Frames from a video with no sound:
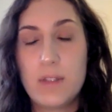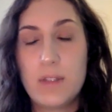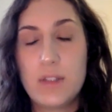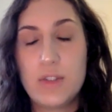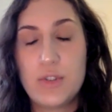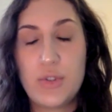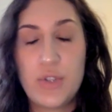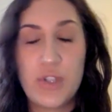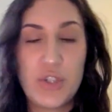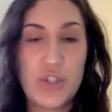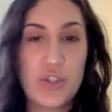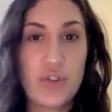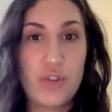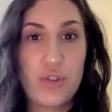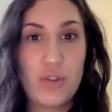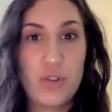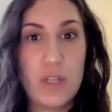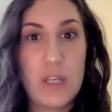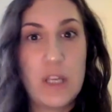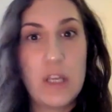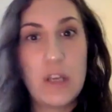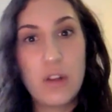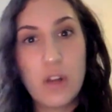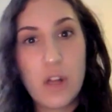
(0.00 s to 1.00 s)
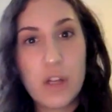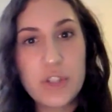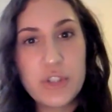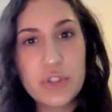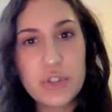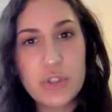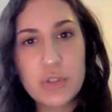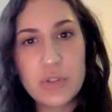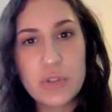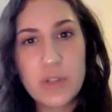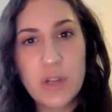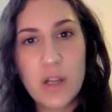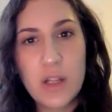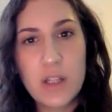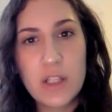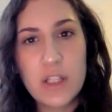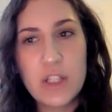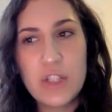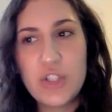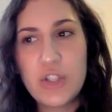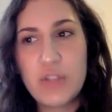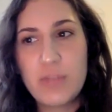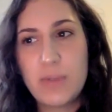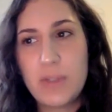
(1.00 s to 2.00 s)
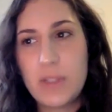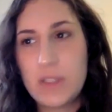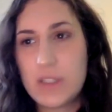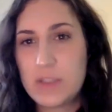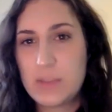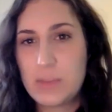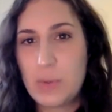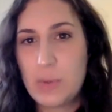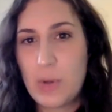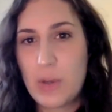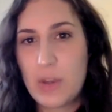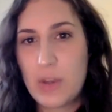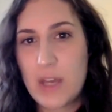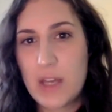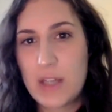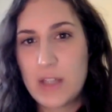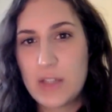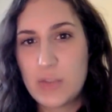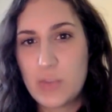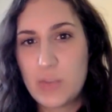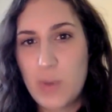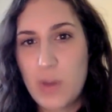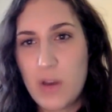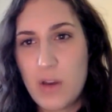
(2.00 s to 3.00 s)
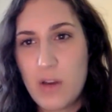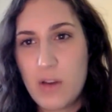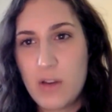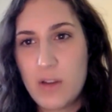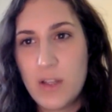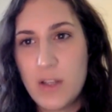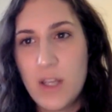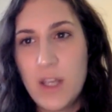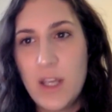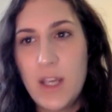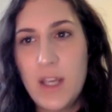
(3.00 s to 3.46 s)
traditional ecological knowledge. I've been exploring that as well.